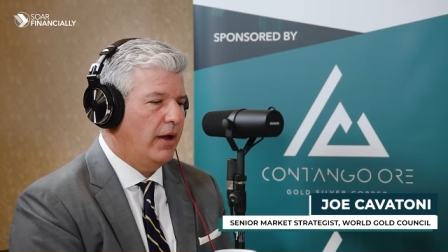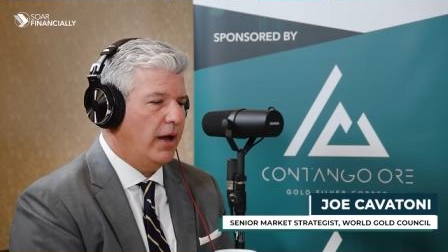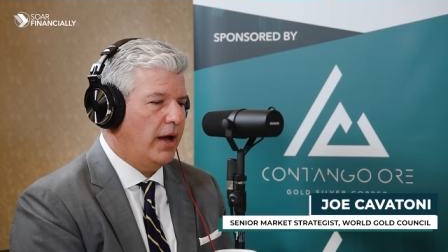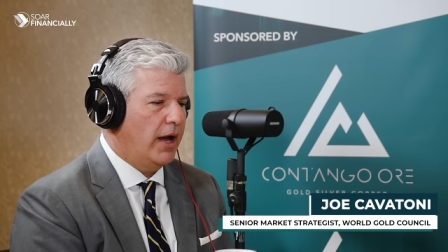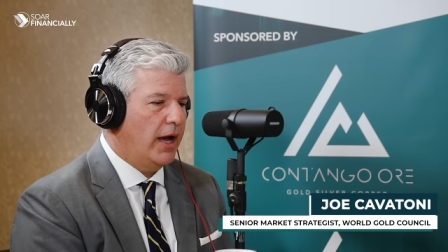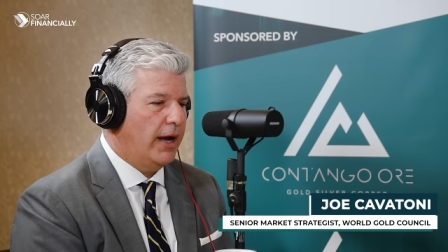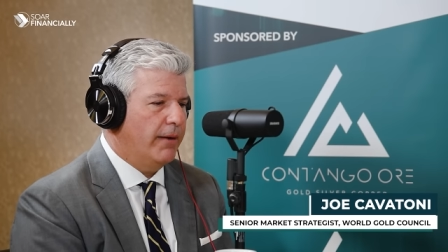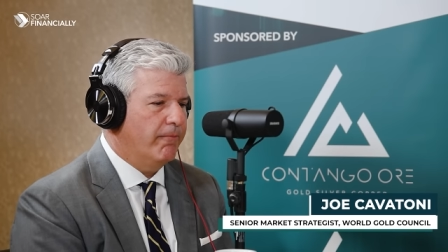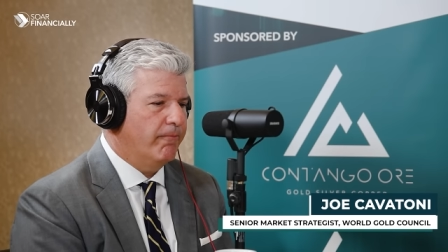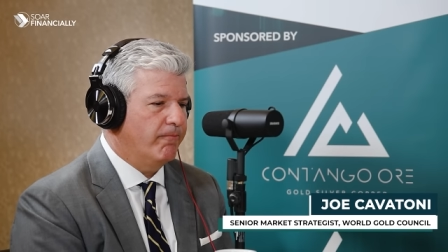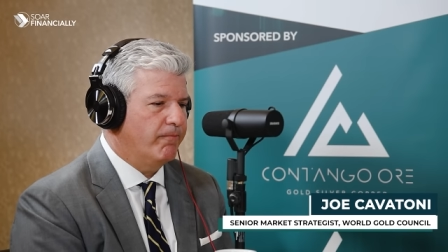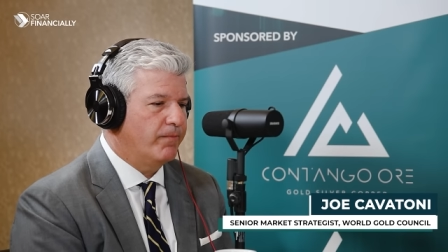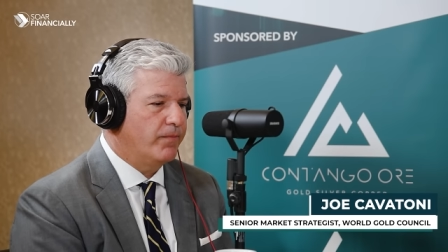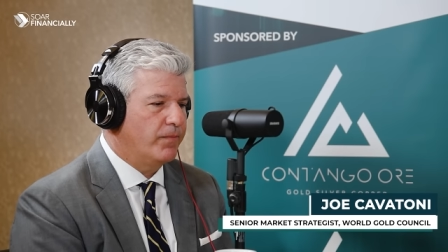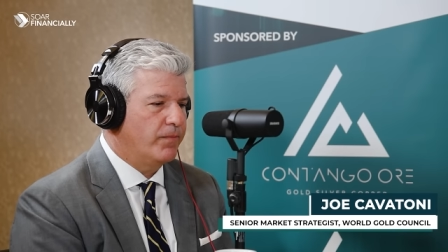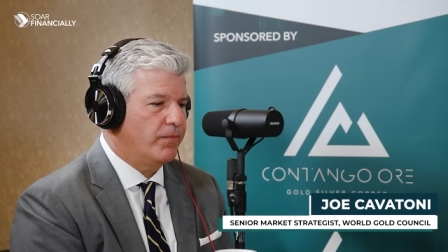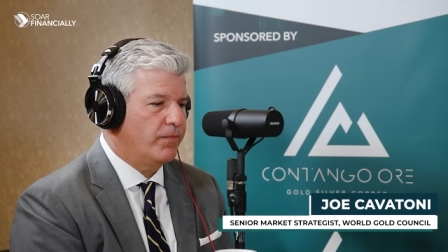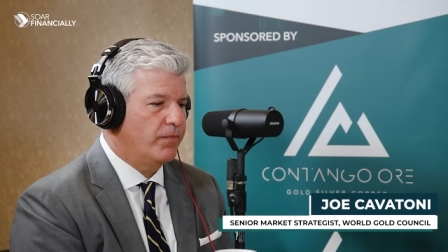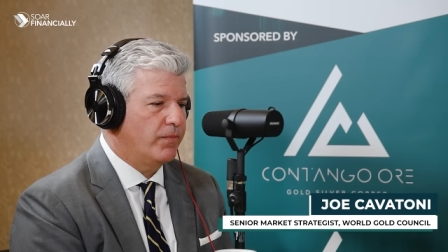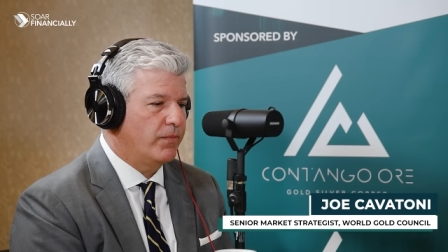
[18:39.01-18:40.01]

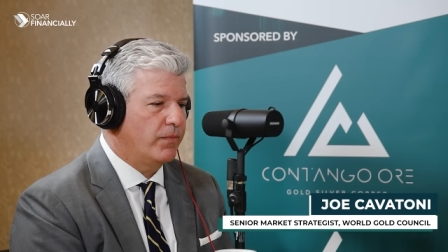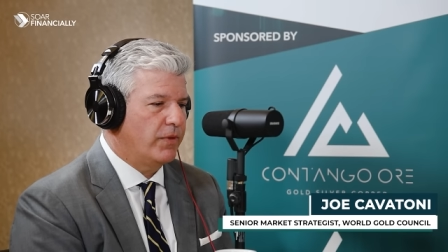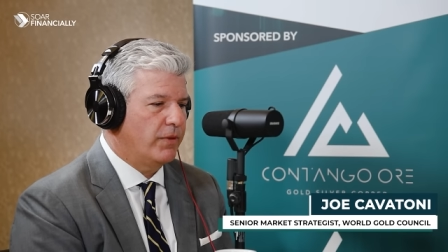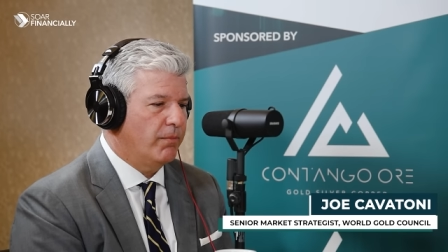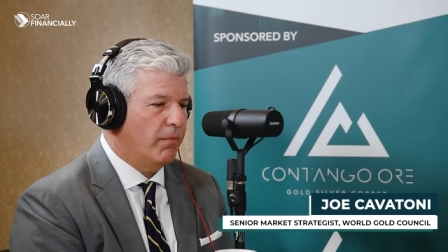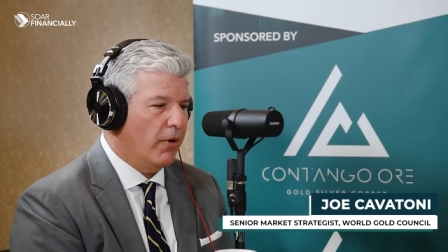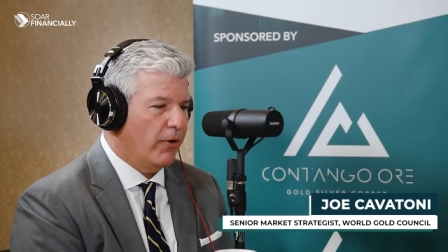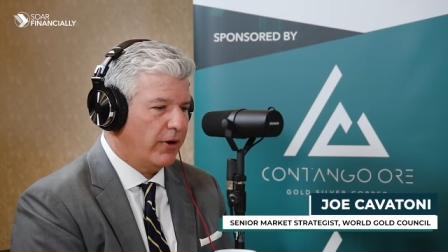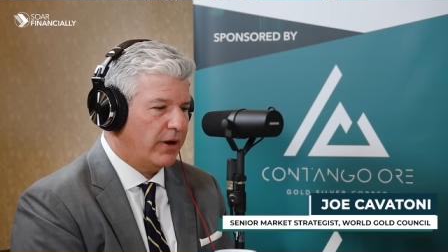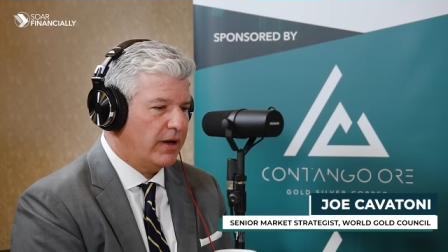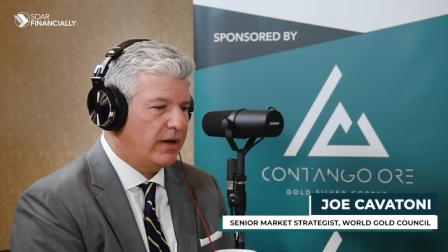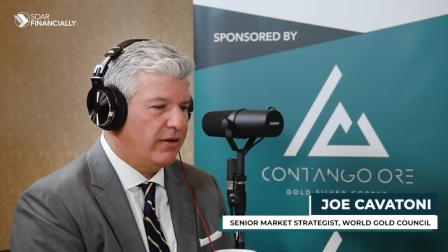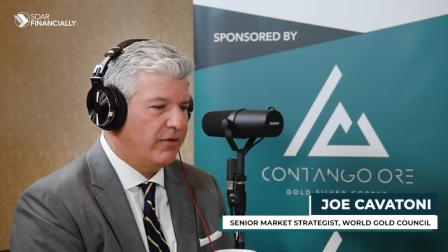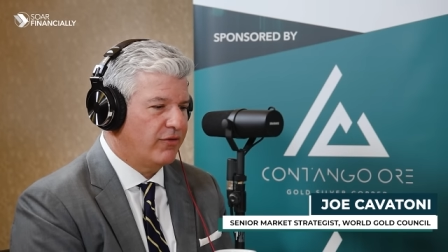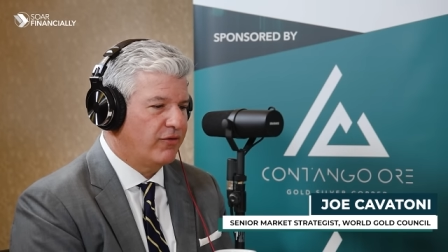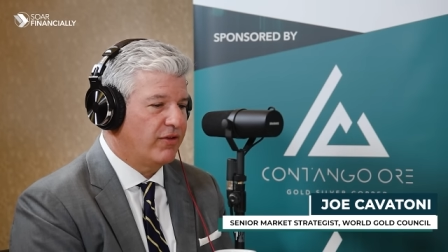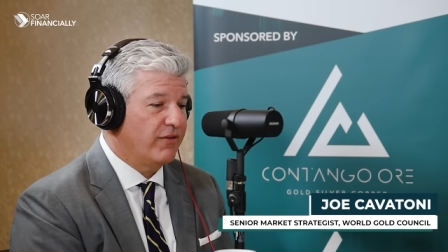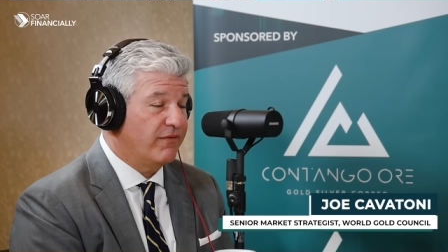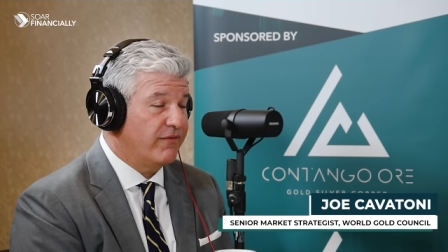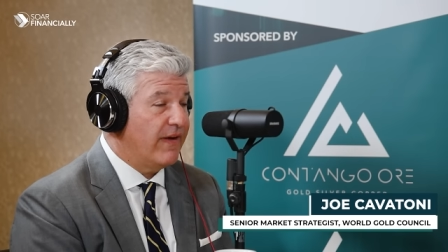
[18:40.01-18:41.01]
The market
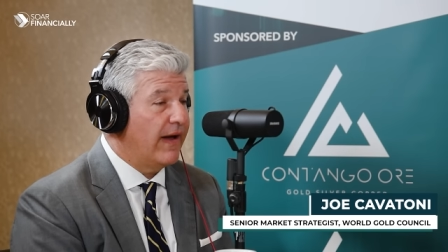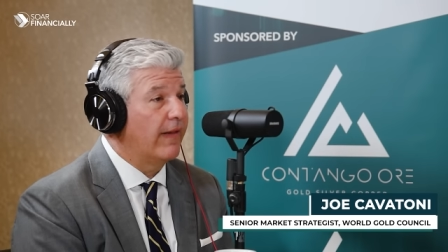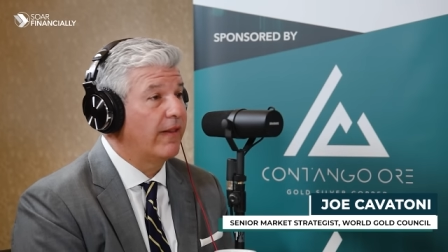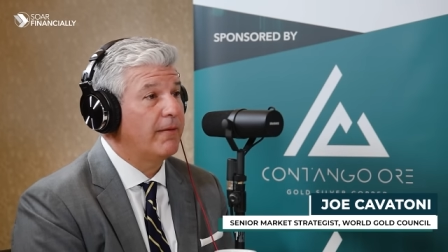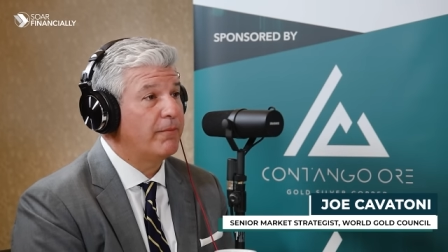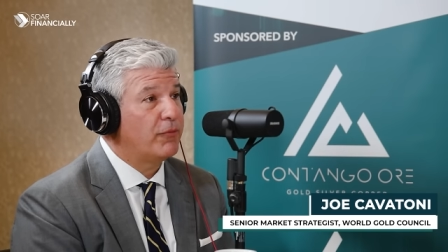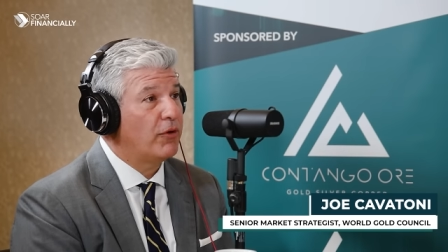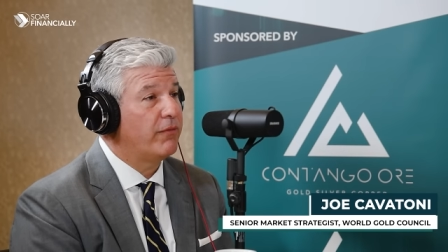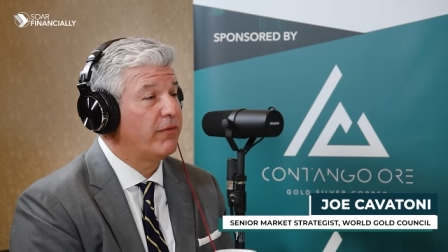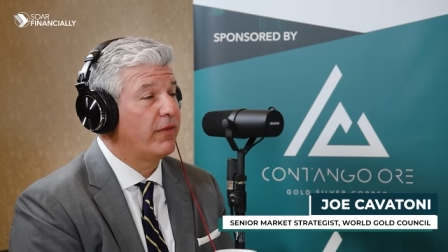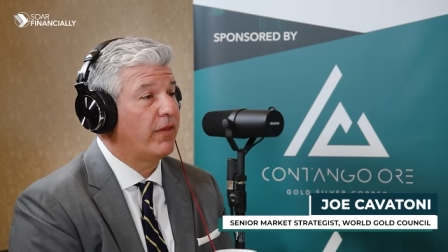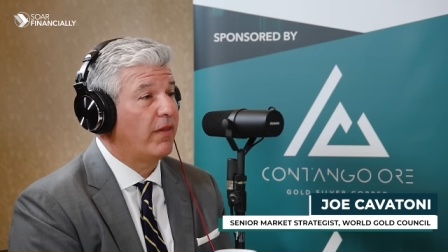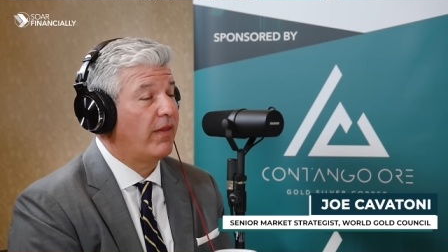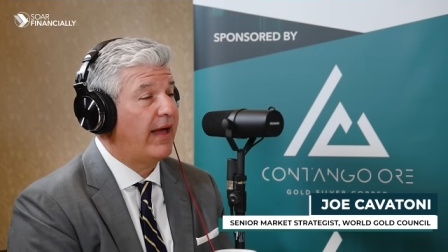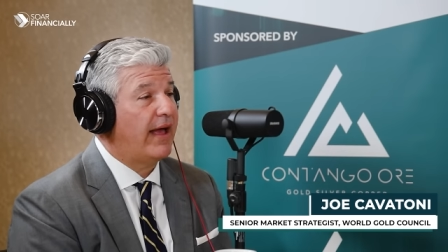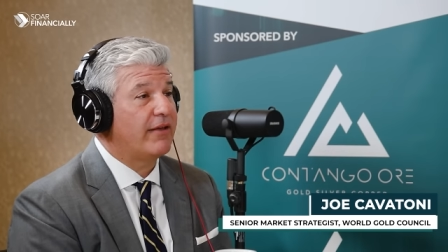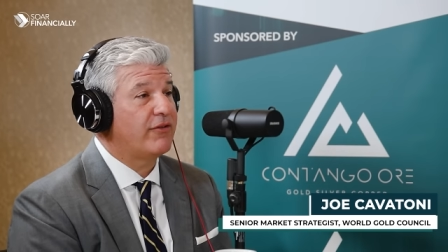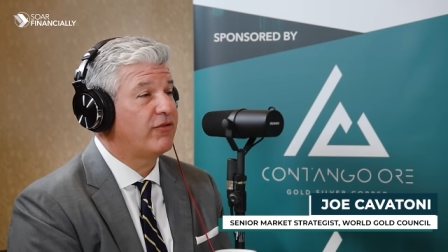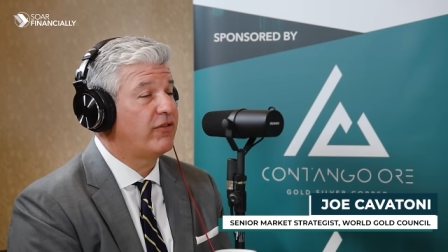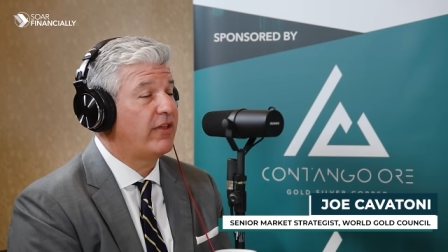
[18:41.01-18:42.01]
has developed over the
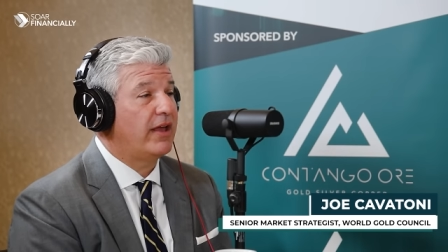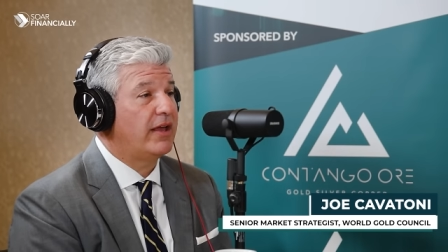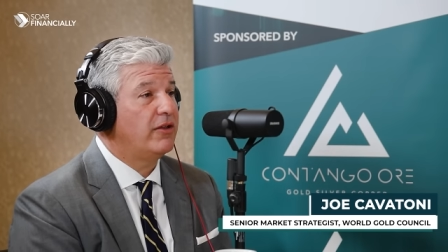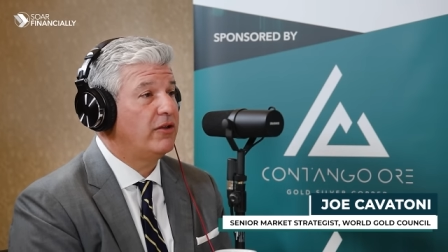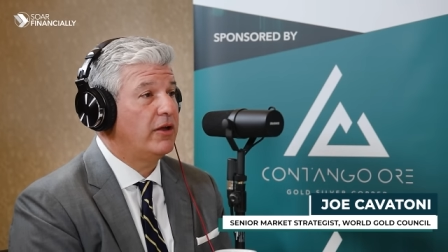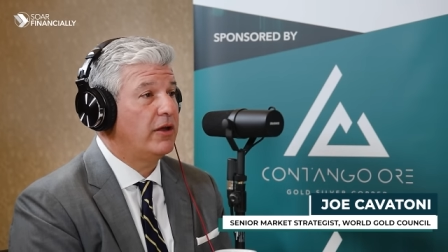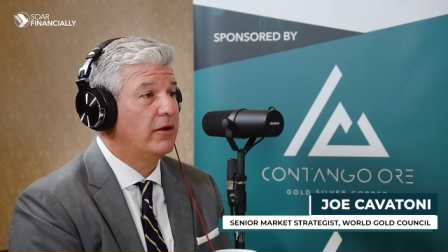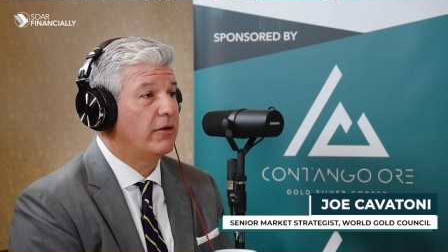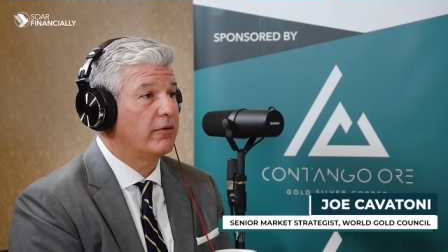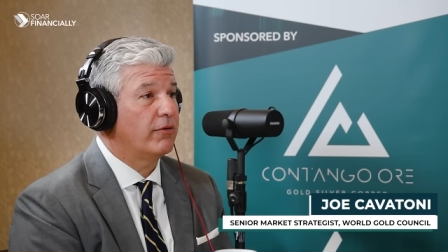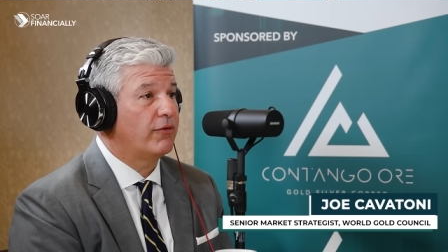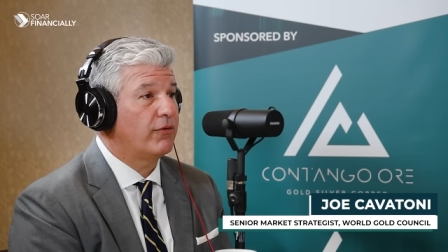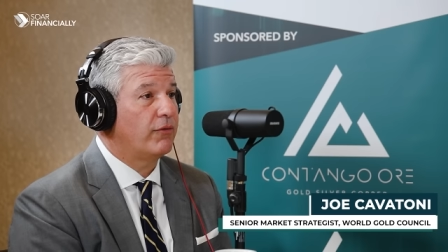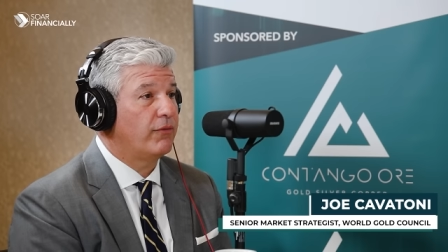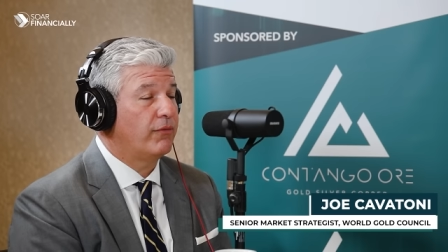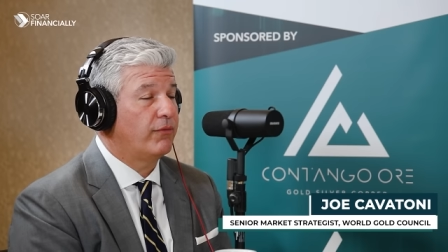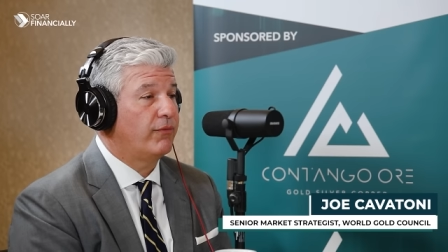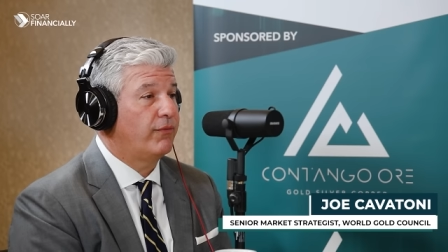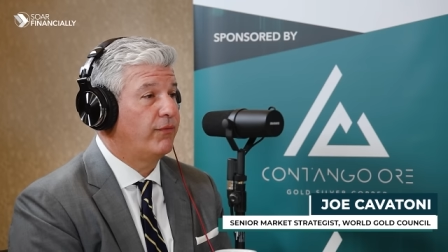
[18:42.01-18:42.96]
last 10 years